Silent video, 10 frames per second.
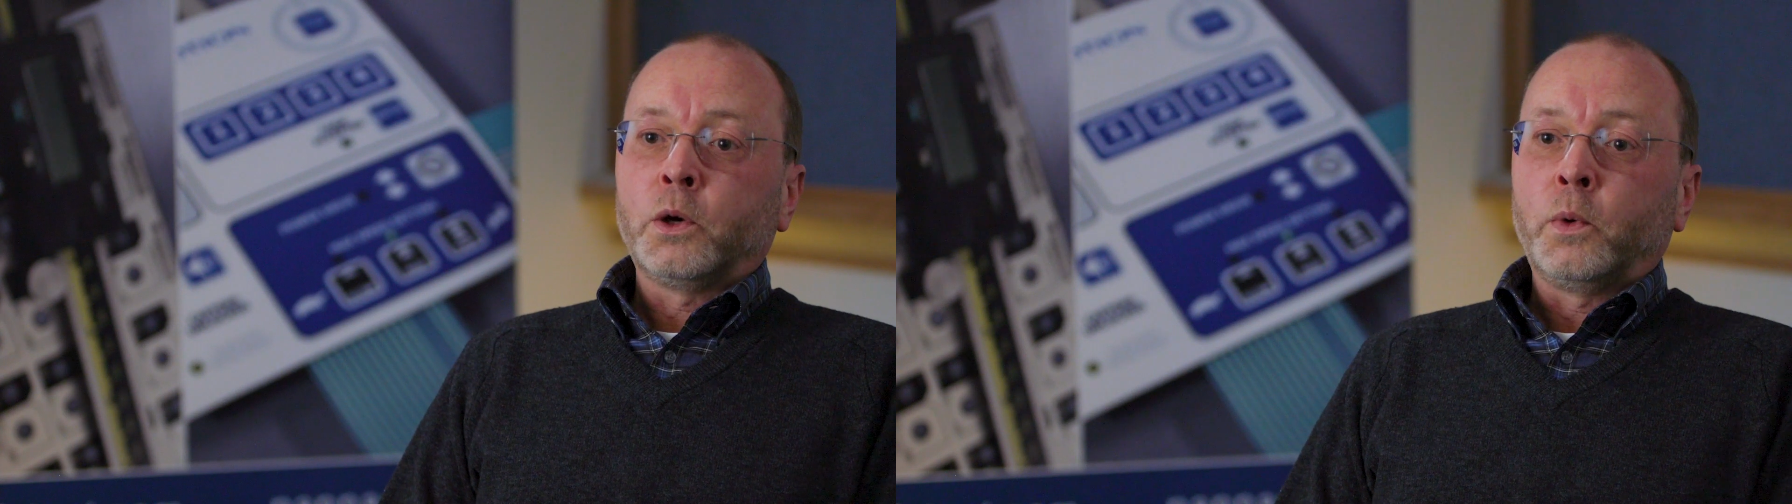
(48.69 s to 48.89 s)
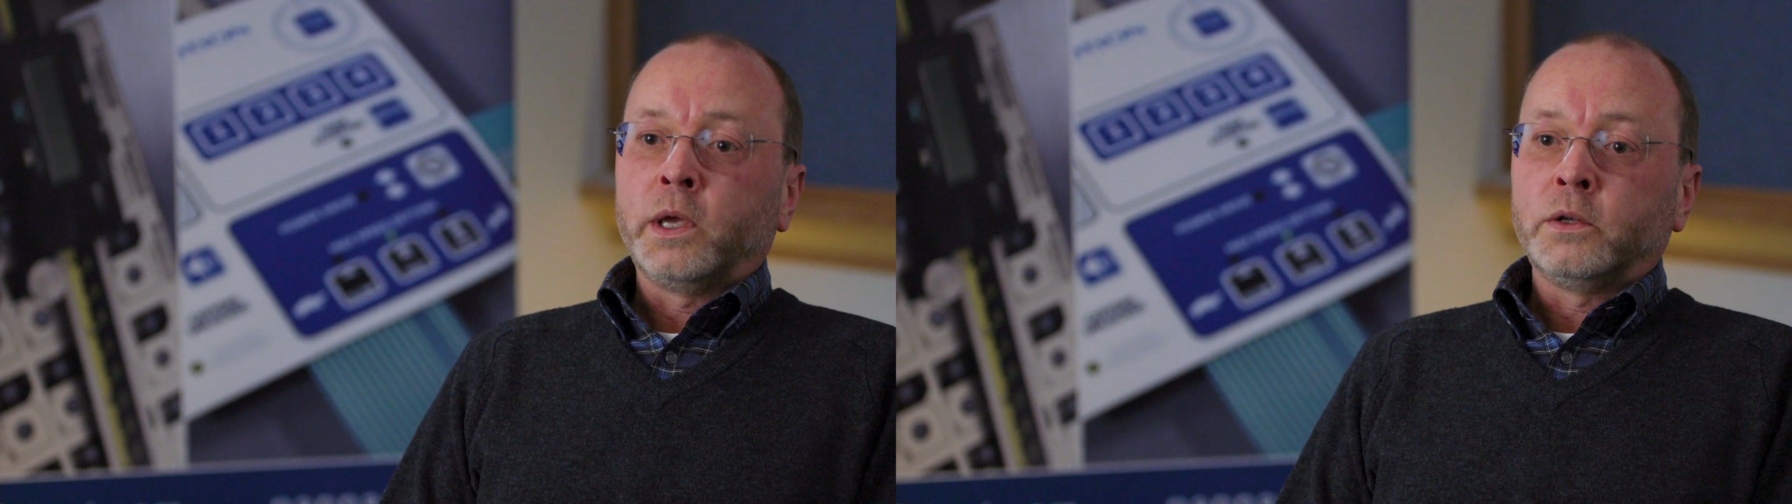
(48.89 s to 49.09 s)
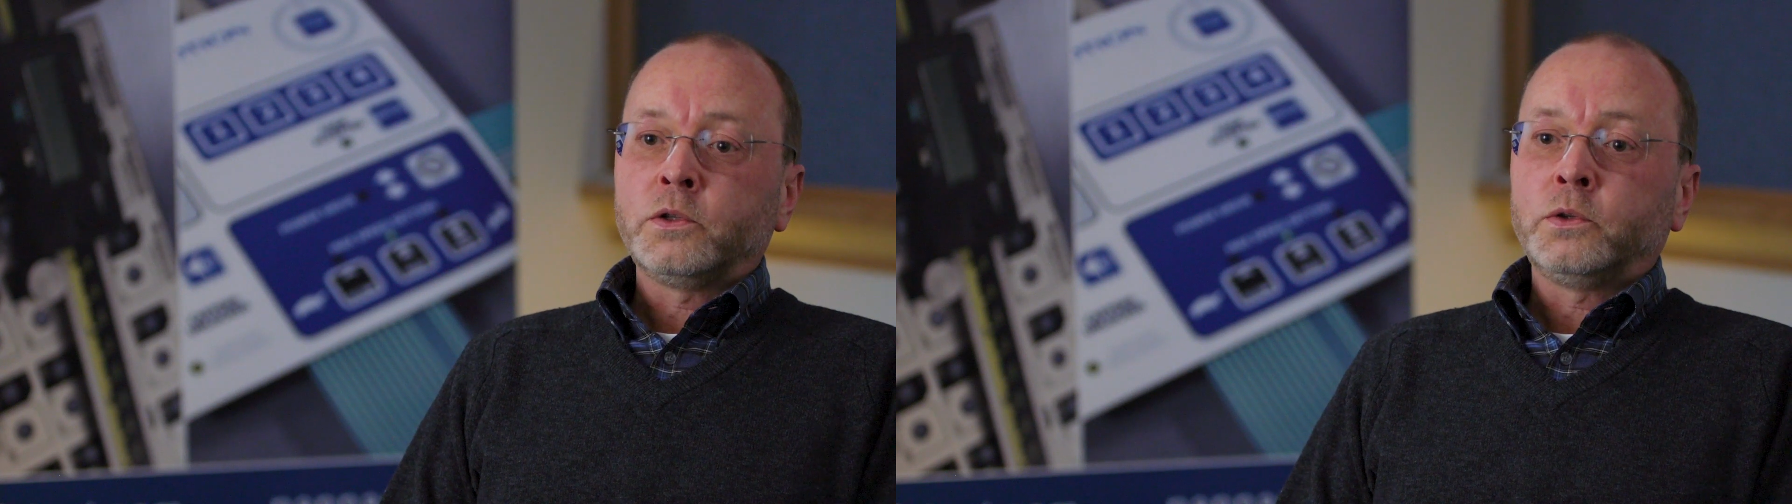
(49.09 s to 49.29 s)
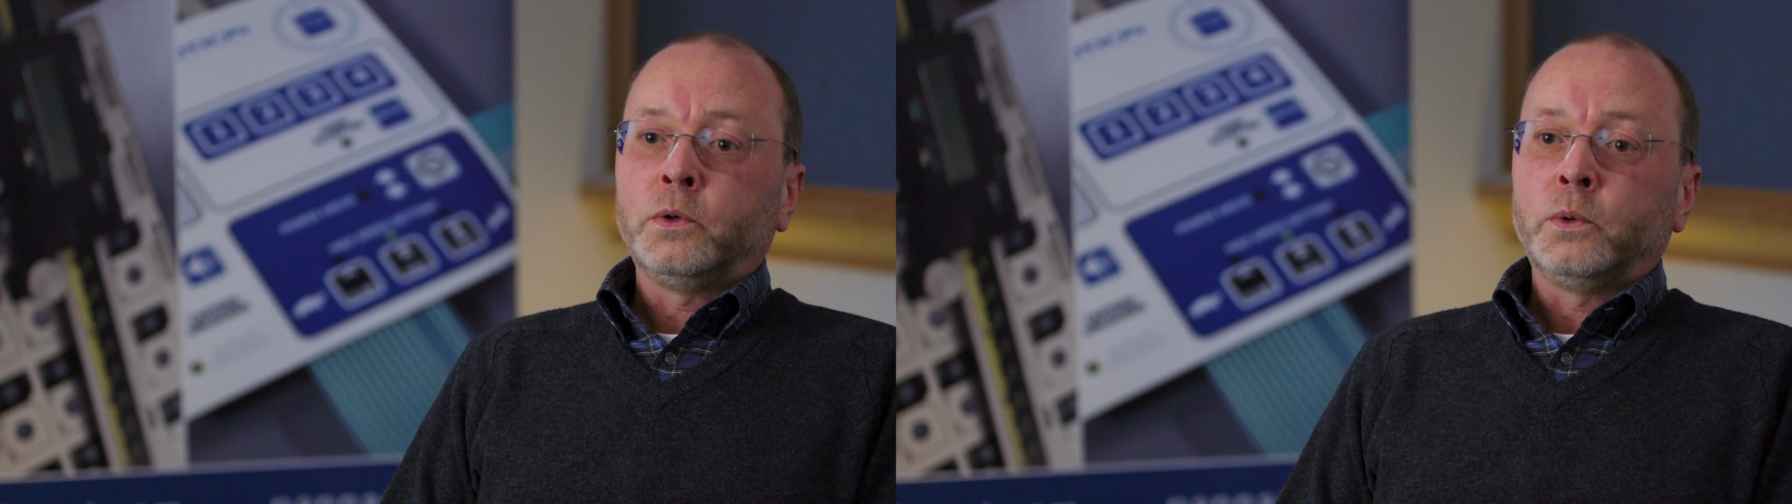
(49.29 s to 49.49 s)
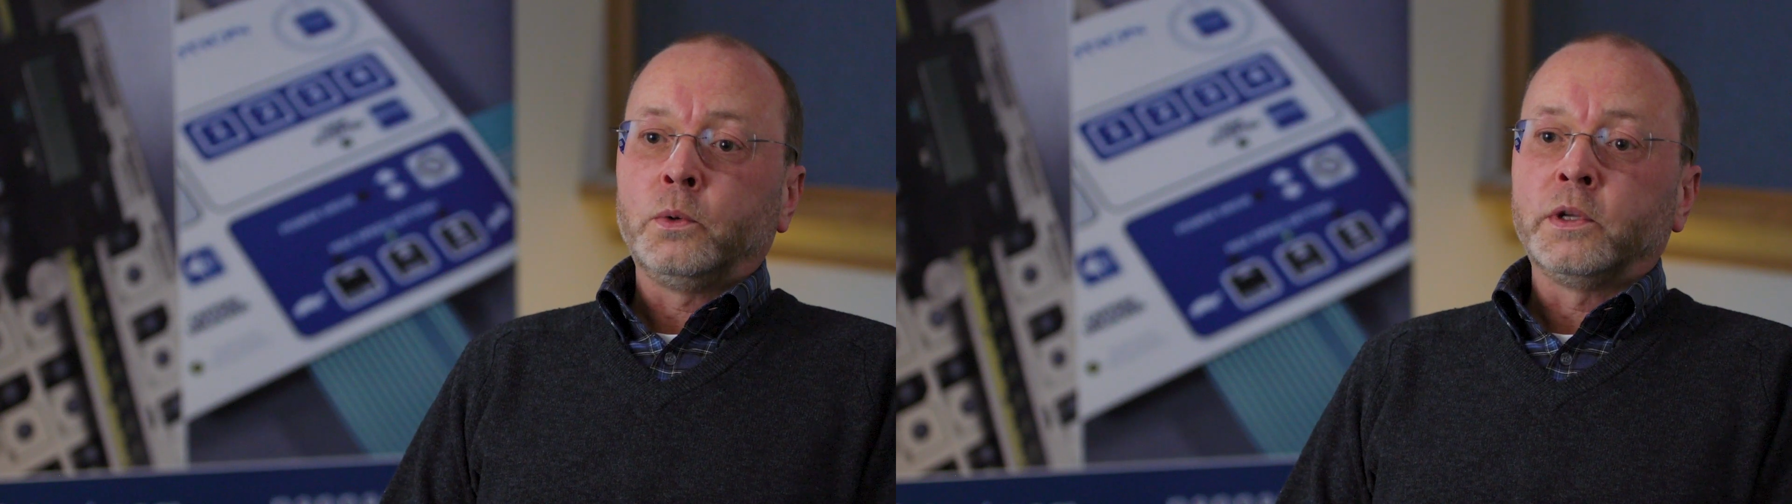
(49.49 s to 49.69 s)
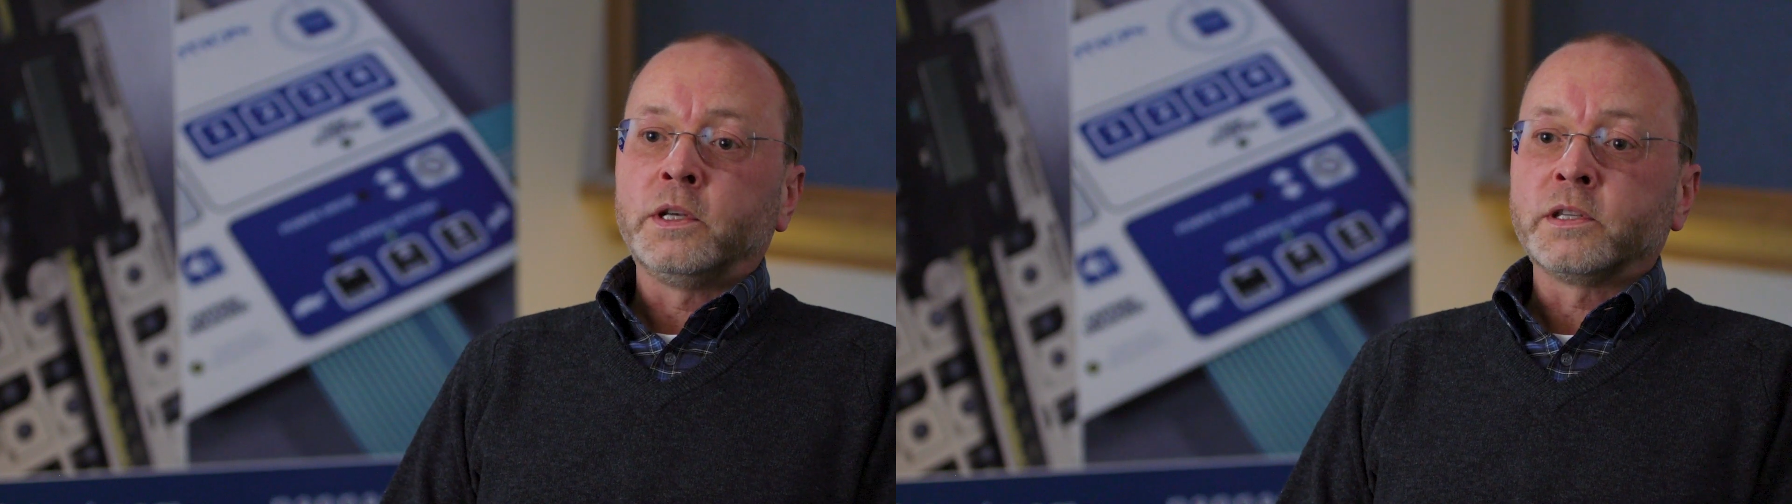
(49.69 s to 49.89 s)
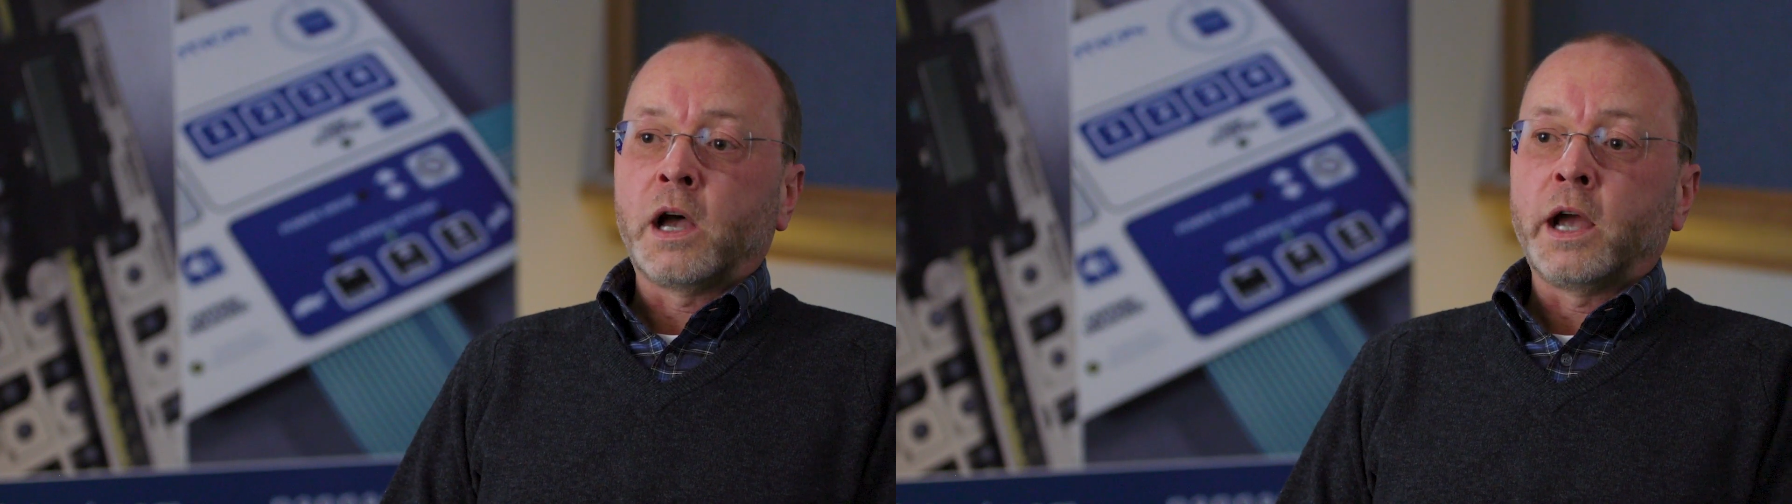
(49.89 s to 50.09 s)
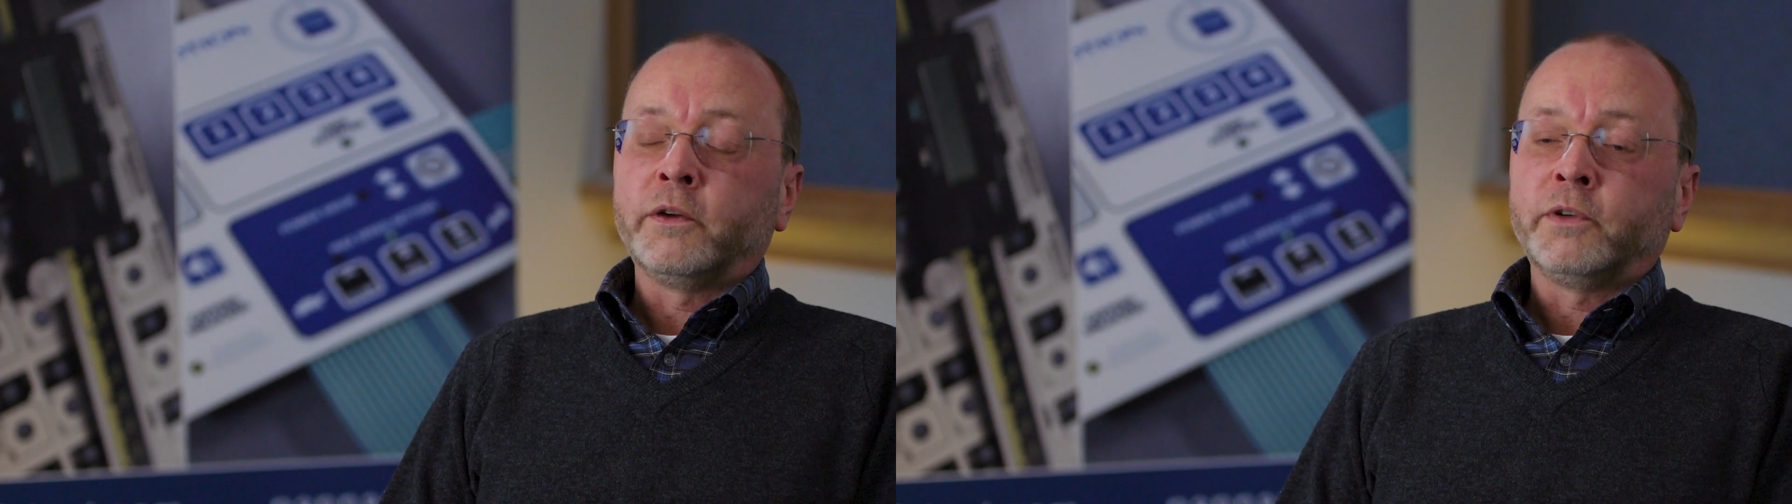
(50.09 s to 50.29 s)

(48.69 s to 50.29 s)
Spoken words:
go into the design